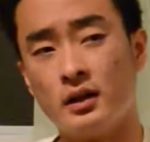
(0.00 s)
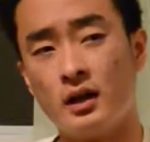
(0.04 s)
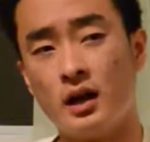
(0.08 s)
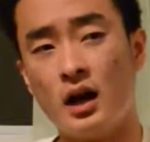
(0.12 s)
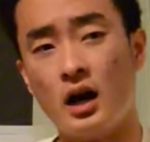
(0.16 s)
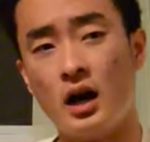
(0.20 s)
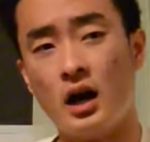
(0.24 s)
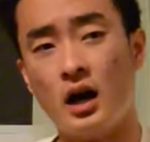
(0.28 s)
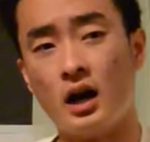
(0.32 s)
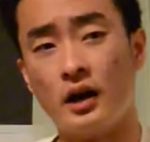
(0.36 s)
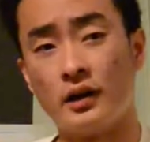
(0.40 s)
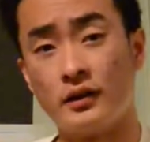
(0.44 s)

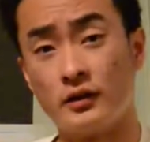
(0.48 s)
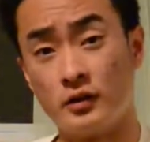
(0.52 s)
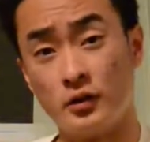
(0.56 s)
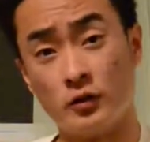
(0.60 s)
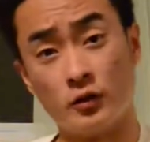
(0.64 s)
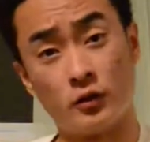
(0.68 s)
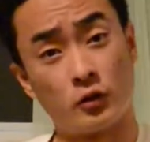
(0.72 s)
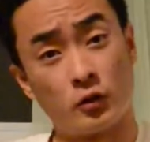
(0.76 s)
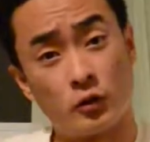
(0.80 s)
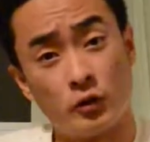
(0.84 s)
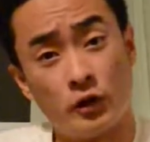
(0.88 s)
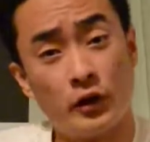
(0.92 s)

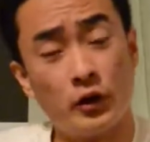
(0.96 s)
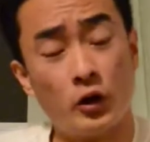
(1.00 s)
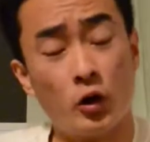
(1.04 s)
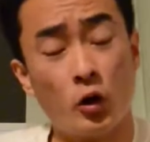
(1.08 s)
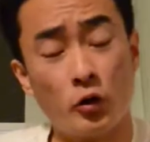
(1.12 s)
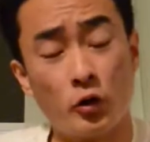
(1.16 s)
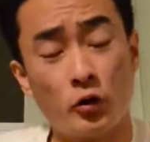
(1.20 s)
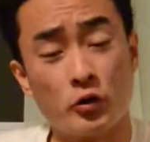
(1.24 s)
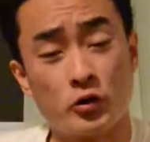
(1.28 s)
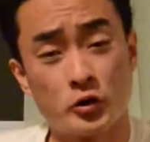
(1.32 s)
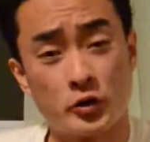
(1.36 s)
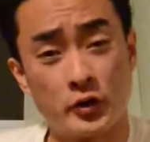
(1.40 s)

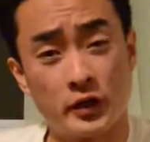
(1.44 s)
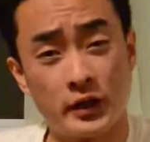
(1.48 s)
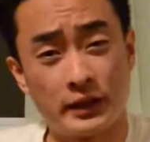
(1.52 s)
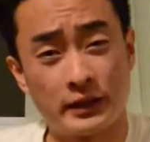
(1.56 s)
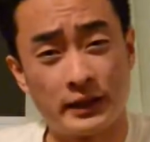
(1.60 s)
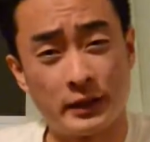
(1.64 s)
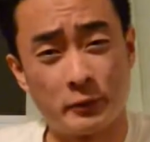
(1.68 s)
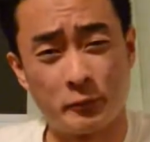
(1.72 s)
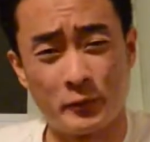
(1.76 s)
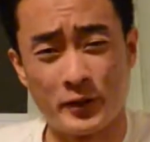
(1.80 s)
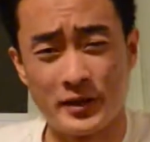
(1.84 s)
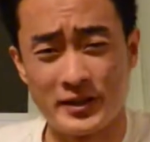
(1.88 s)
yo-yo
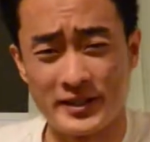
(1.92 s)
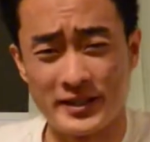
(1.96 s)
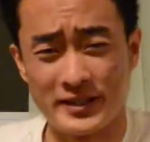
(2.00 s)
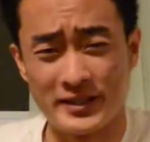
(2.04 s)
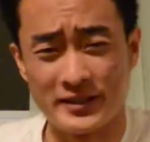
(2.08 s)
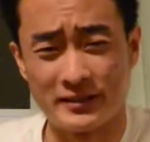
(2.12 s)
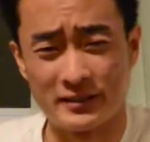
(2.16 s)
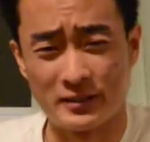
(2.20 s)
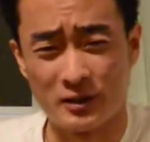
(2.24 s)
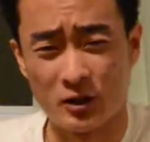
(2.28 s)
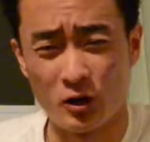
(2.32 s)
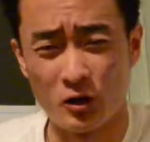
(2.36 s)
trick which
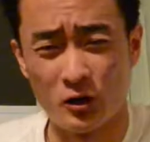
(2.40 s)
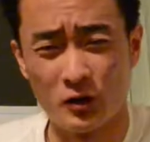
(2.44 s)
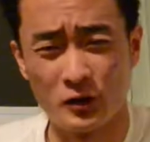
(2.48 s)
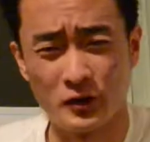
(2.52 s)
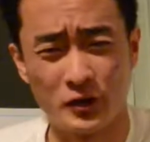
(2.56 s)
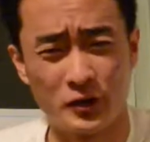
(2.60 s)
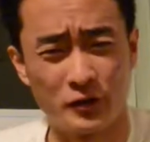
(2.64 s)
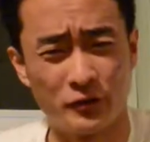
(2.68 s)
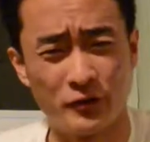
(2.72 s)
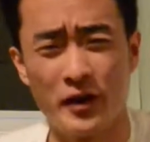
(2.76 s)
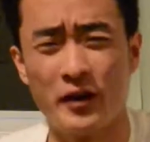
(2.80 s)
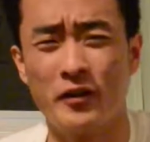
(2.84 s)
is called
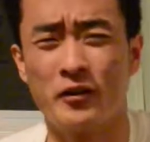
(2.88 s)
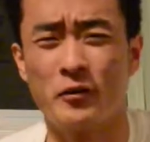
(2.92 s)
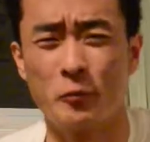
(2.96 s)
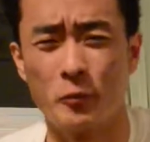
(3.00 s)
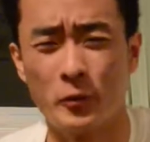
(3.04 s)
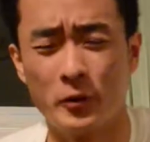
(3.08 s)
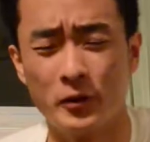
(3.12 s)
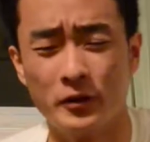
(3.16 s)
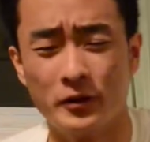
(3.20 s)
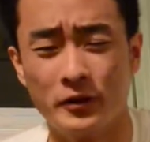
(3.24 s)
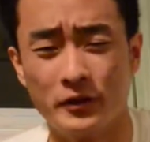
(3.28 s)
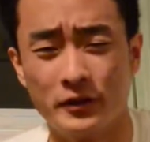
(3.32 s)
around the
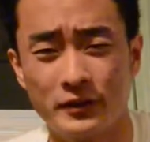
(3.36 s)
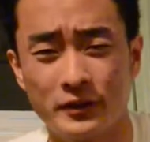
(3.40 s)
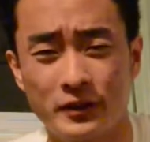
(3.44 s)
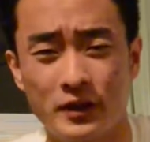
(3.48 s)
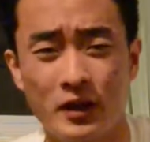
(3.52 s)
world.